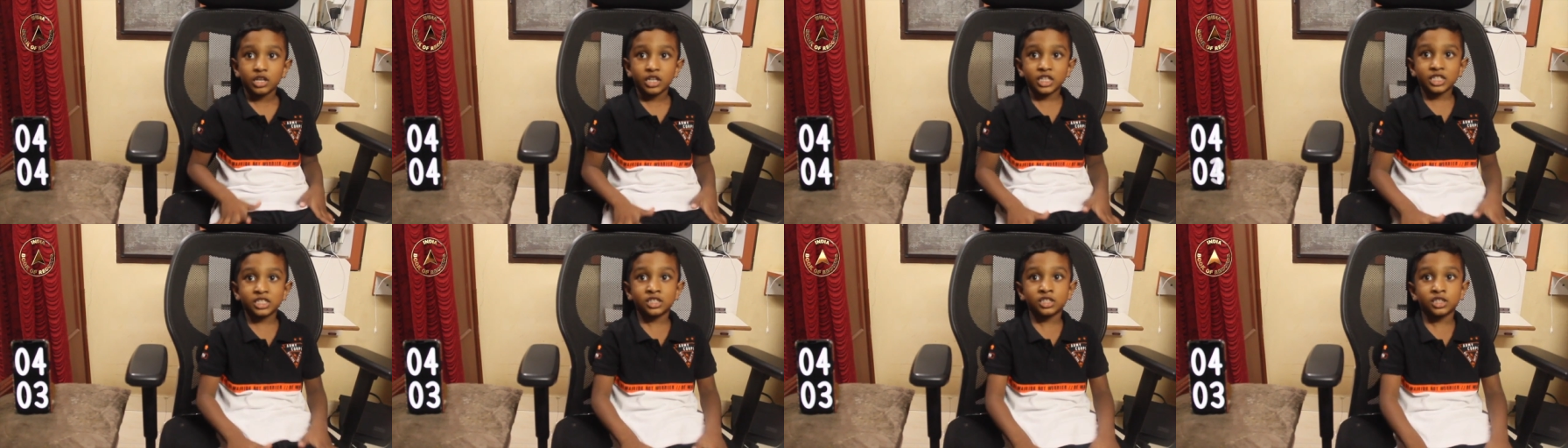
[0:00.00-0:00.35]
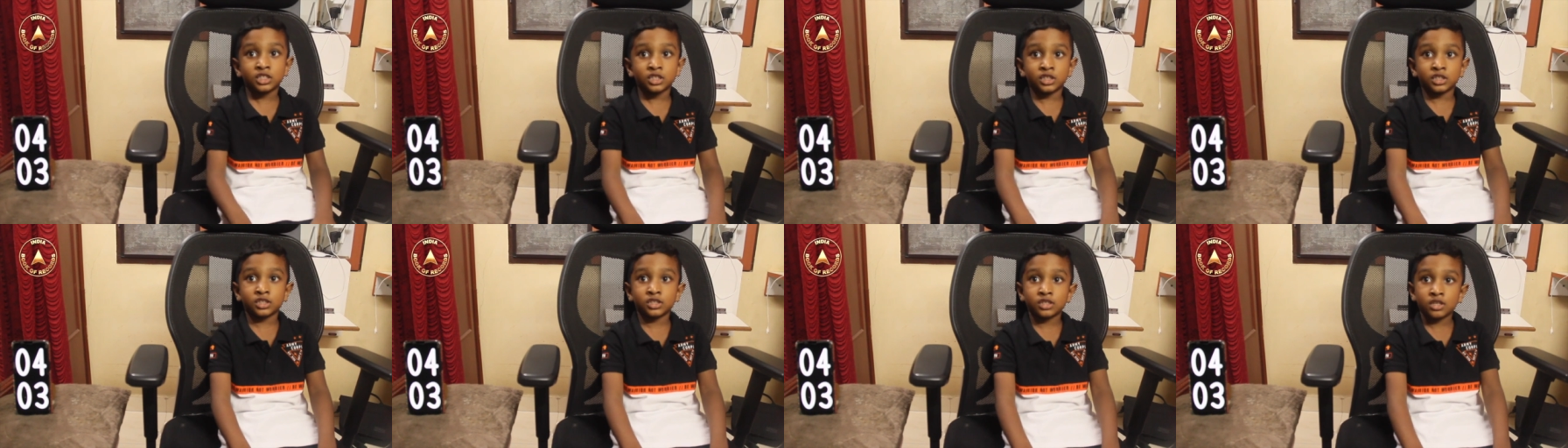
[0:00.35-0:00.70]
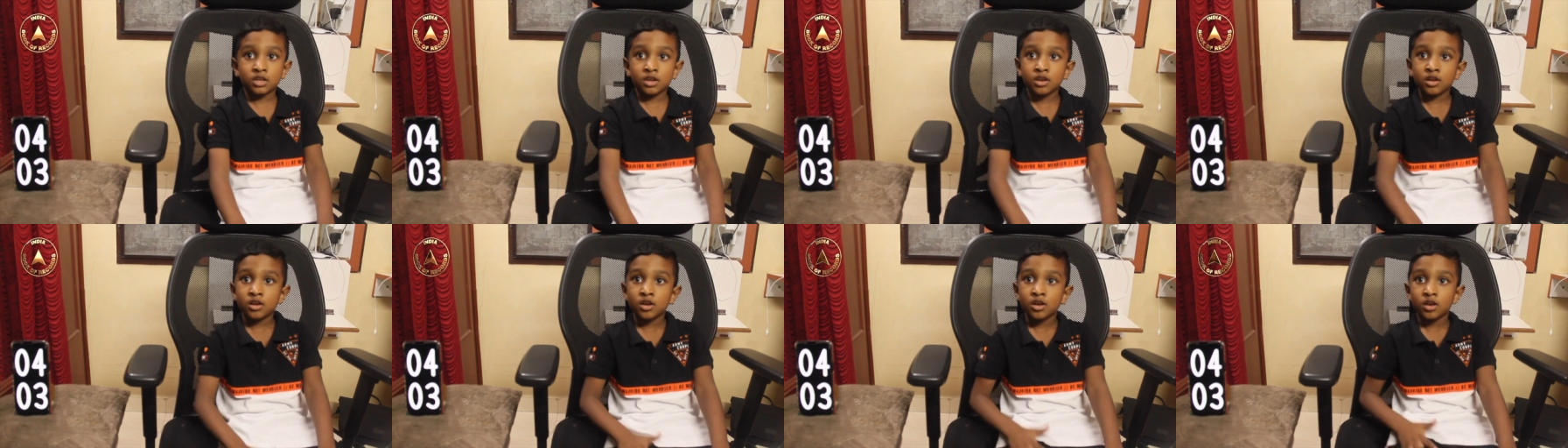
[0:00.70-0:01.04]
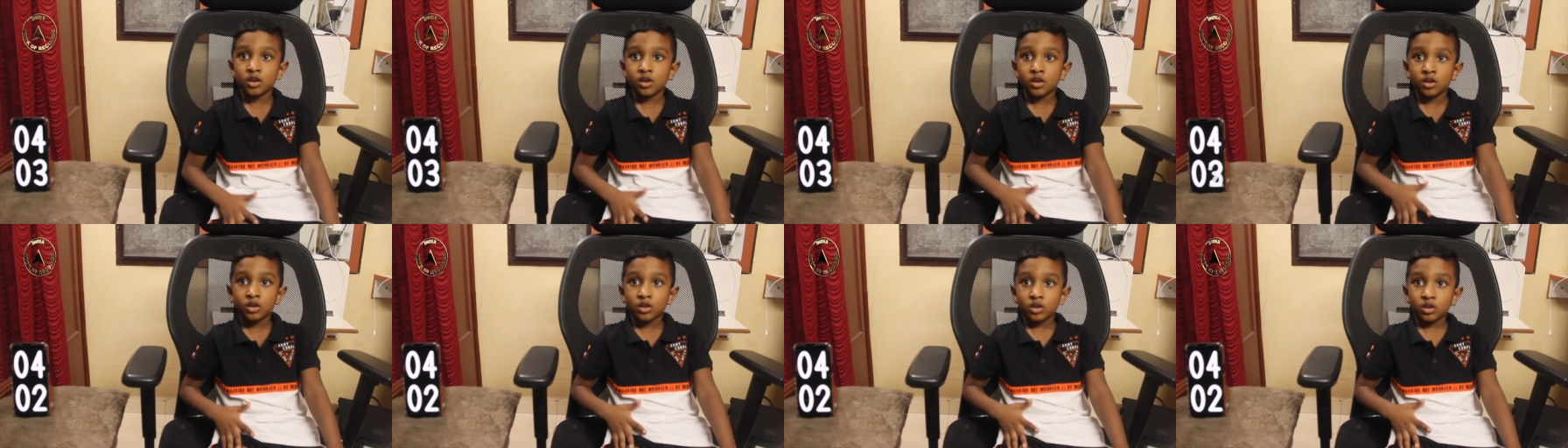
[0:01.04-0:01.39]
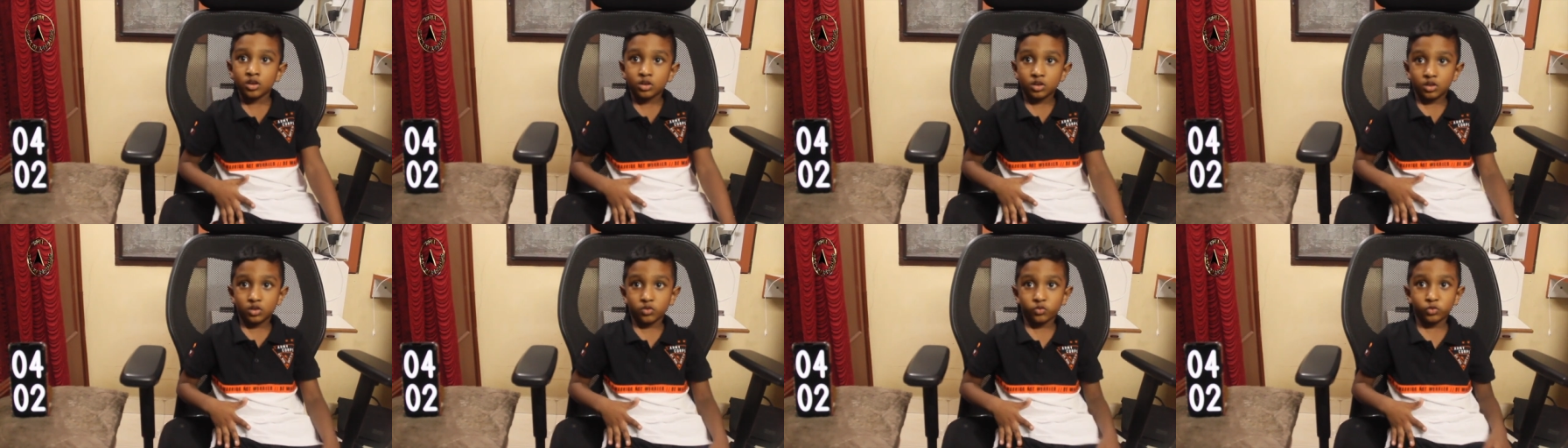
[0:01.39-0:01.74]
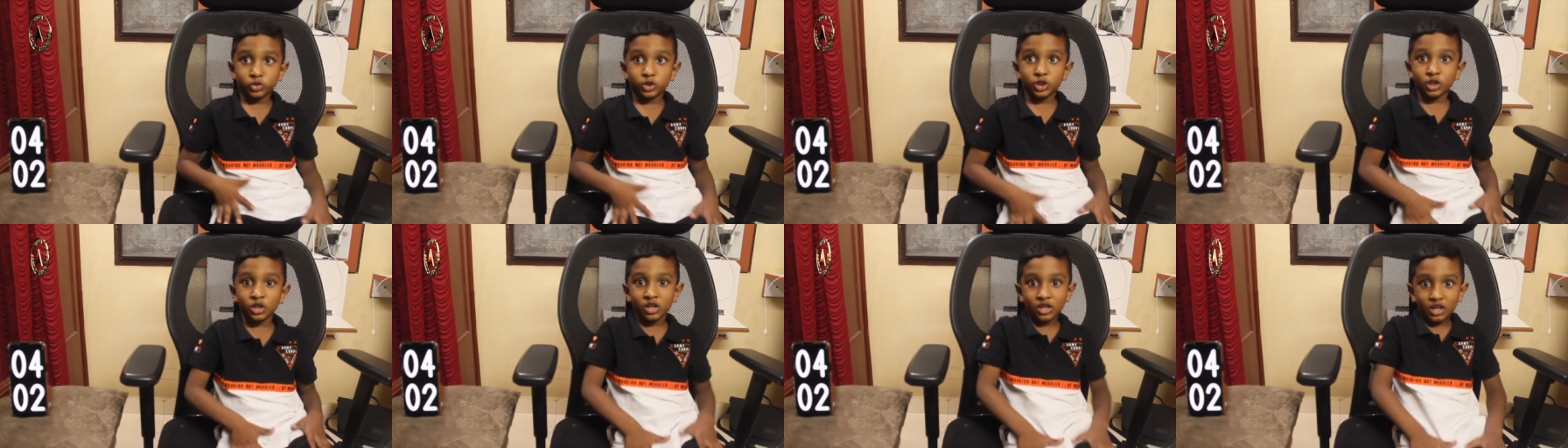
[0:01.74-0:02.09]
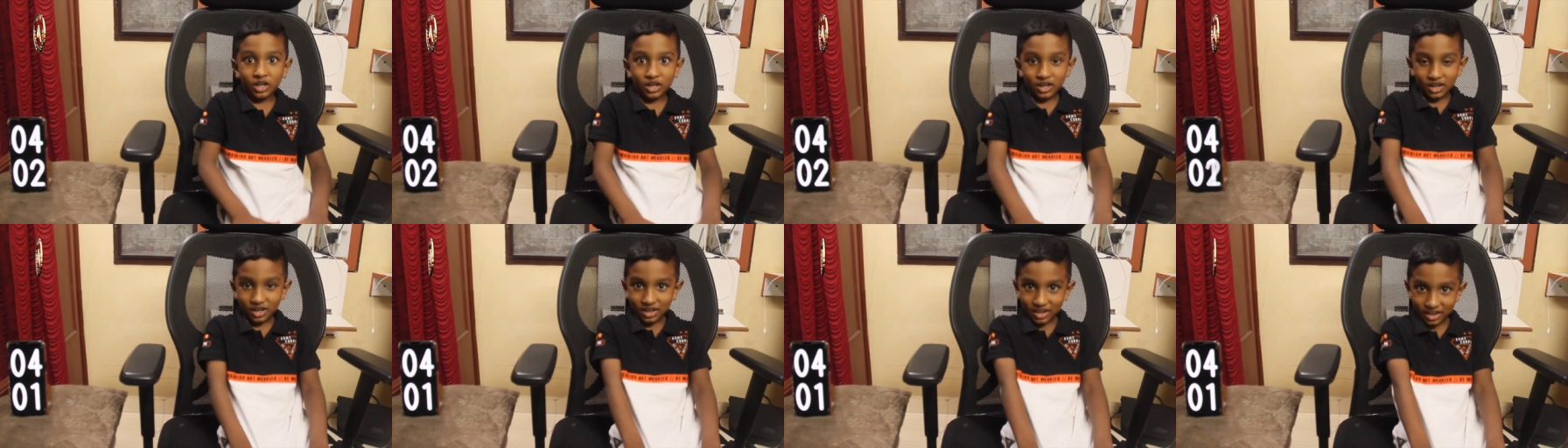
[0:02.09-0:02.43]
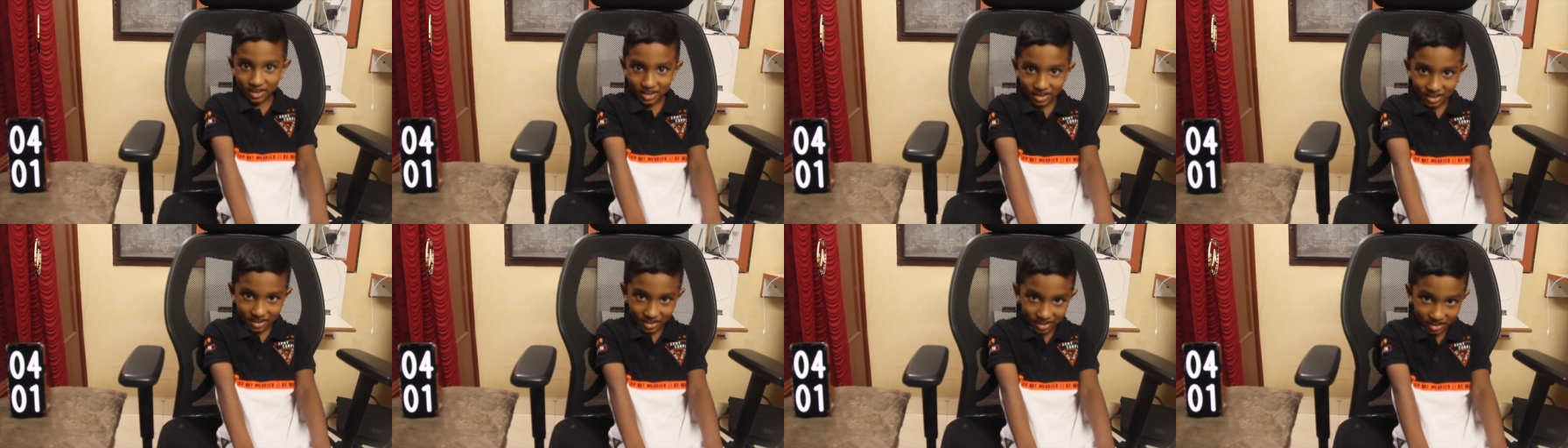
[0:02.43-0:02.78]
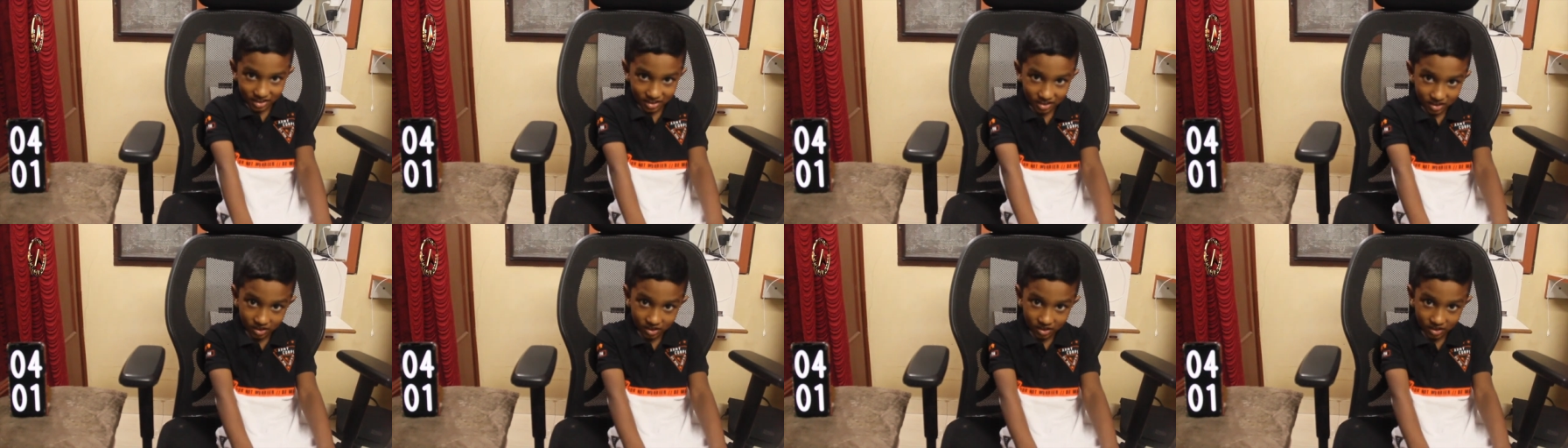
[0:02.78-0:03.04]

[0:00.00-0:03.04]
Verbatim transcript: is, dolphins, whistle, cow,